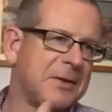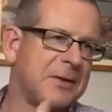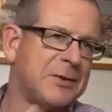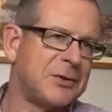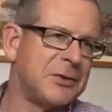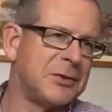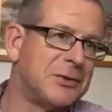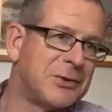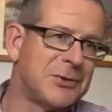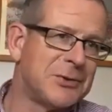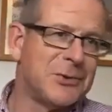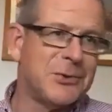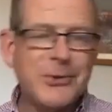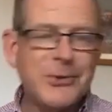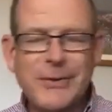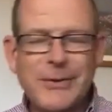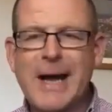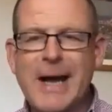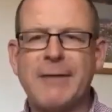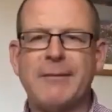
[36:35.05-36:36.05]

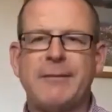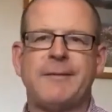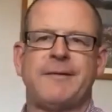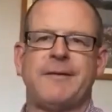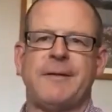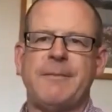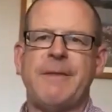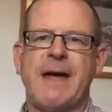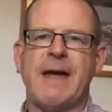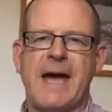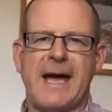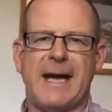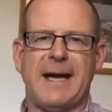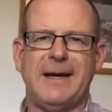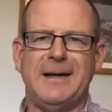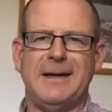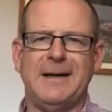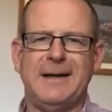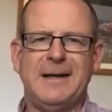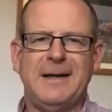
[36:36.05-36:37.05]
draw out from that
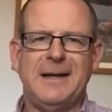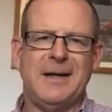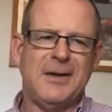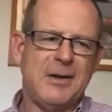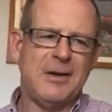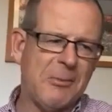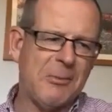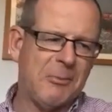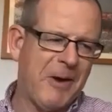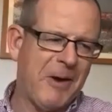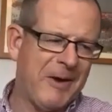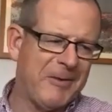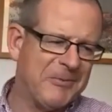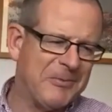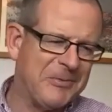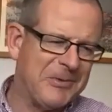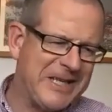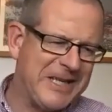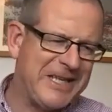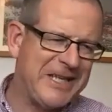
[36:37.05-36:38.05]
when
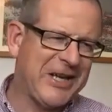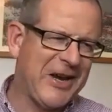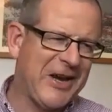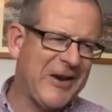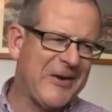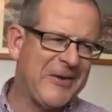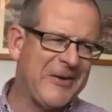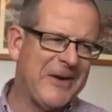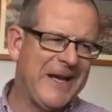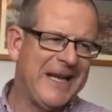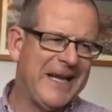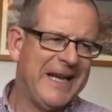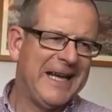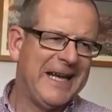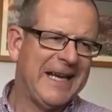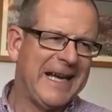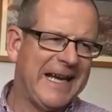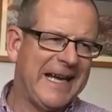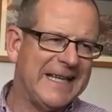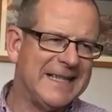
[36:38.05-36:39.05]
we go
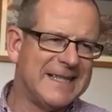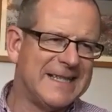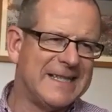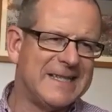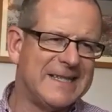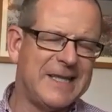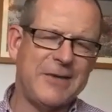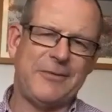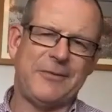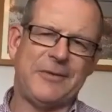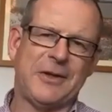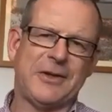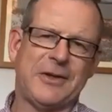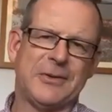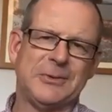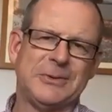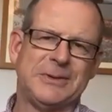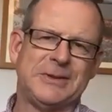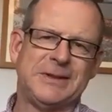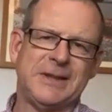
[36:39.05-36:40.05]
into
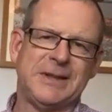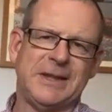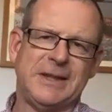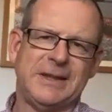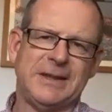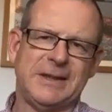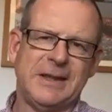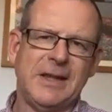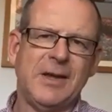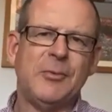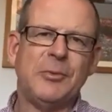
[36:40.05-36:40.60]
difficulty,